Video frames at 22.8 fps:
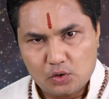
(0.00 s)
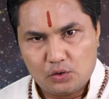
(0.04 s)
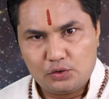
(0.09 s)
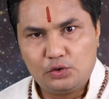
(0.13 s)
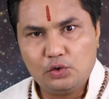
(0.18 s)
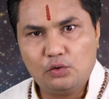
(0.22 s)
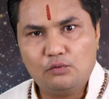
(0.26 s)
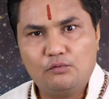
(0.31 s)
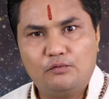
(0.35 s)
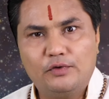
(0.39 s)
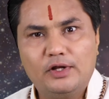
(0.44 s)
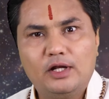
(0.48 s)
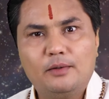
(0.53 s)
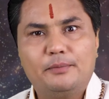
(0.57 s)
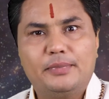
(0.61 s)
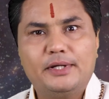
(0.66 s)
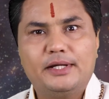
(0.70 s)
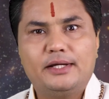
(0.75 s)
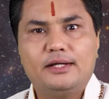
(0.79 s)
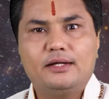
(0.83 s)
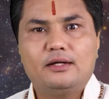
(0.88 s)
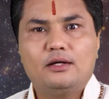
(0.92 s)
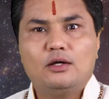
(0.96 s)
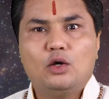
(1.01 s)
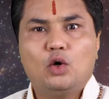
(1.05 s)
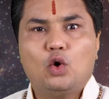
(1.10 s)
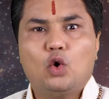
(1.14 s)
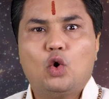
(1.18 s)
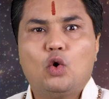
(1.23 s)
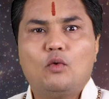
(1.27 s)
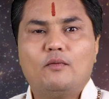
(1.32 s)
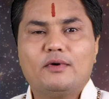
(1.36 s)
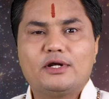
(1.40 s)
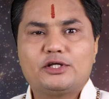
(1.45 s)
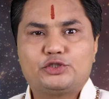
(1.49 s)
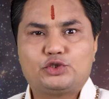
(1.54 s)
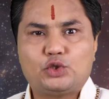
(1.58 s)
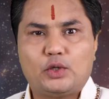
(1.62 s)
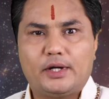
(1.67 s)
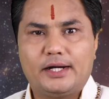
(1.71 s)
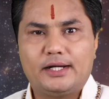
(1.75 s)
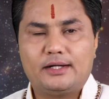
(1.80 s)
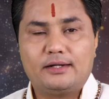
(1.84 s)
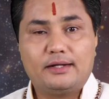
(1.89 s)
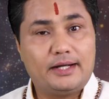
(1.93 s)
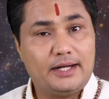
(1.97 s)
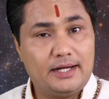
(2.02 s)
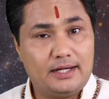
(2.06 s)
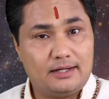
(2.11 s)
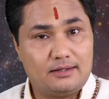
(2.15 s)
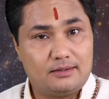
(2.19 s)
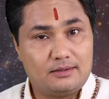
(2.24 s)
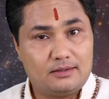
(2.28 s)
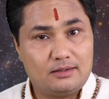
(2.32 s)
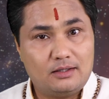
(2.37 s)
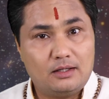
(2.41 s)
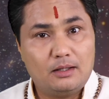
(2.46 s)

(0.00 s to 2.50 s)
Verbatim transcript: You will be overjoyed and